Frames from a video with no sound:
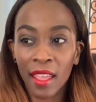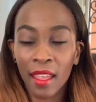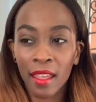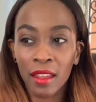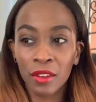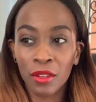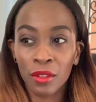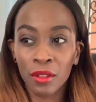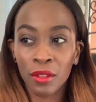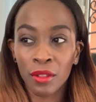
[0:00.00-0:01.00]
in
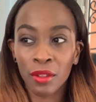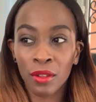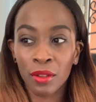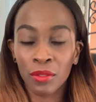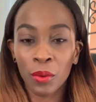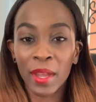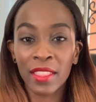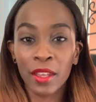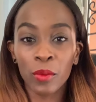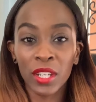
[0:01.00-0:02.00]
the way
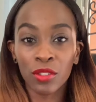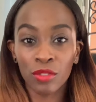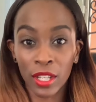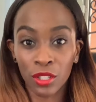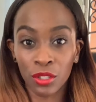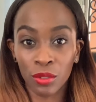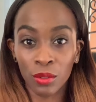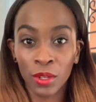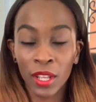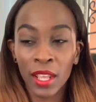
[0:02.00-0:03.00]
they would address
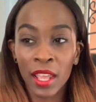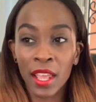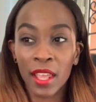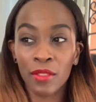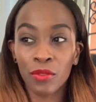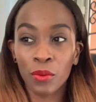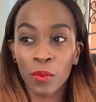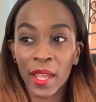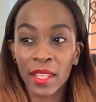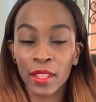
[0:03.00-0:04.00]
you, in the
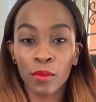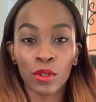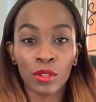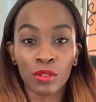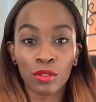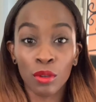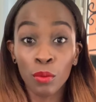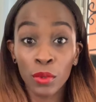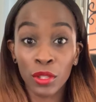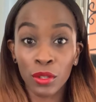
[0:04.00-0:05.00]
way they would
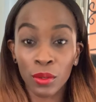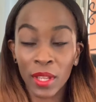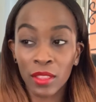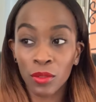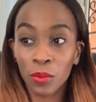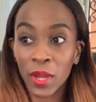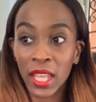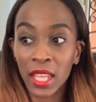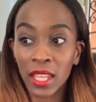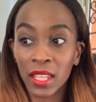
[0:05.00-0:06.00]
consult with you, in the
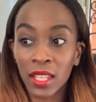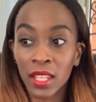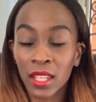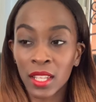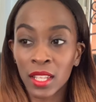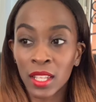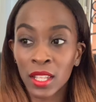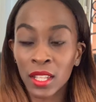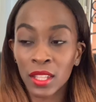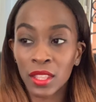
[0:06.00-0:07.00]
way
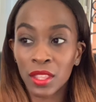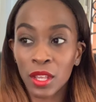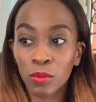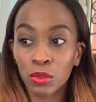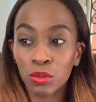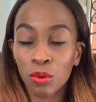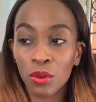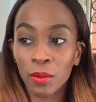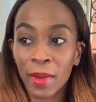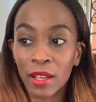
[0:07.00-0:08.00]
they will
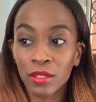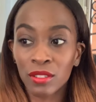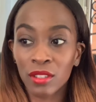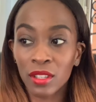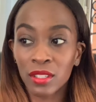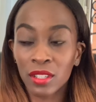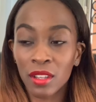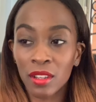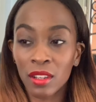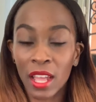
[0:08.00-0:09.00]
talk about
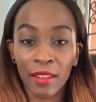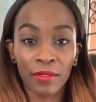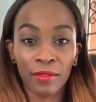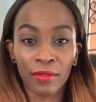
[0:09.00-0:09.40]
certain life,